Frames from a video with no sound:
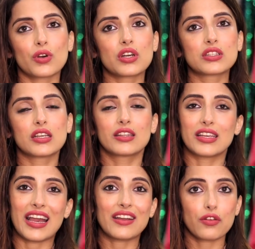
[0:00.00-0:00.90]
Towards the
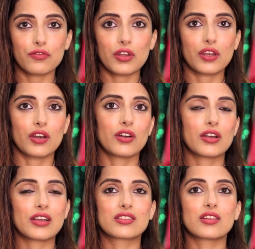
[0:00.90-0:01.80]
end of the year
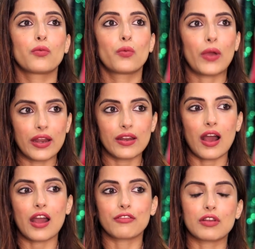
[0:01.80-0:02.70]
is when
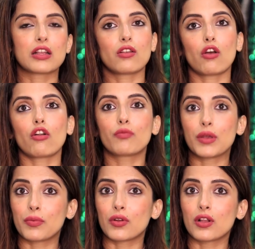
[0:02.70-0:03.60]
I feel a lot of
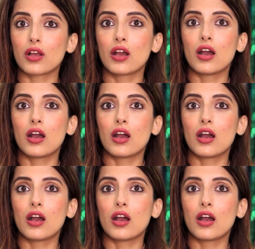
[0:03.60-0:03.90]
people